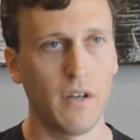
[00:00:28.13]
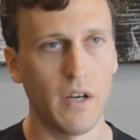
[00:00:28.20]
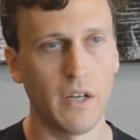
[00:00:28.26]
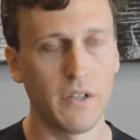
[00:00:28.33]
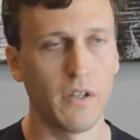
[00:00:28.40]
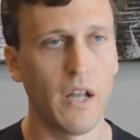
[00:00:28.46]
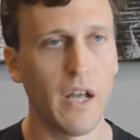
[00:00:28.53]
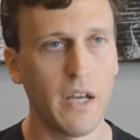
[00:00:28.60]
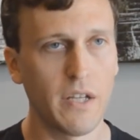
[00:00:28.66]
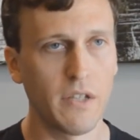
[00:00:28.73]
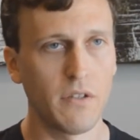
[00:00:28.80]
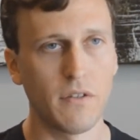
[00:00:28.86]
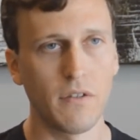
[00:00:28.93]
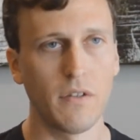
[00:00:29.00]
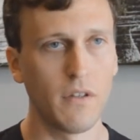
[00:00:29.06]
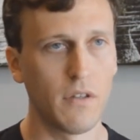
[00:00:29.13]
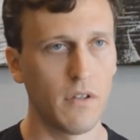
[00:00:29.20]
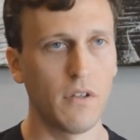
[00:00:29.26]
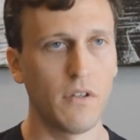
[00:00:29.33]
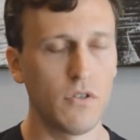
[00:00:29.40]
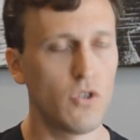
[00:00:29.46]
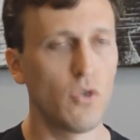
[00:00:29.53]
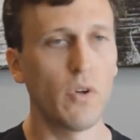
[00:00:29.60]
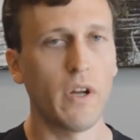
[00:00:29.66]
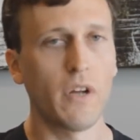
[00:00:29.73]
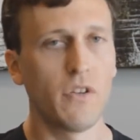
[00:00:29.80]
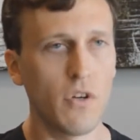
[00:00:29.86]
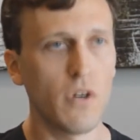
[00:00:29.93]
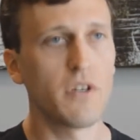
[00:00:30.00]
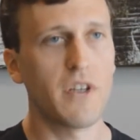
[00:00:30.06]
online. You do it
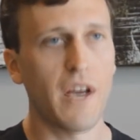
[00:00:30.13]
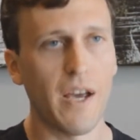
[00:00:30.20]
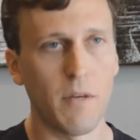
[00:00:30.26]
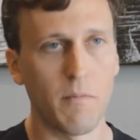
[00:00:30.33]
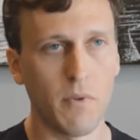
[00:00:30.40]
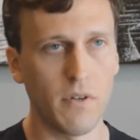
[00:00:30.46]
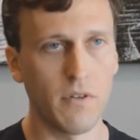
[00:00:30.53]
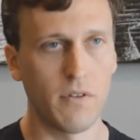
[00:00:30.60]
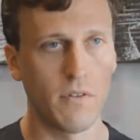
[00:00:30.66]
on your time.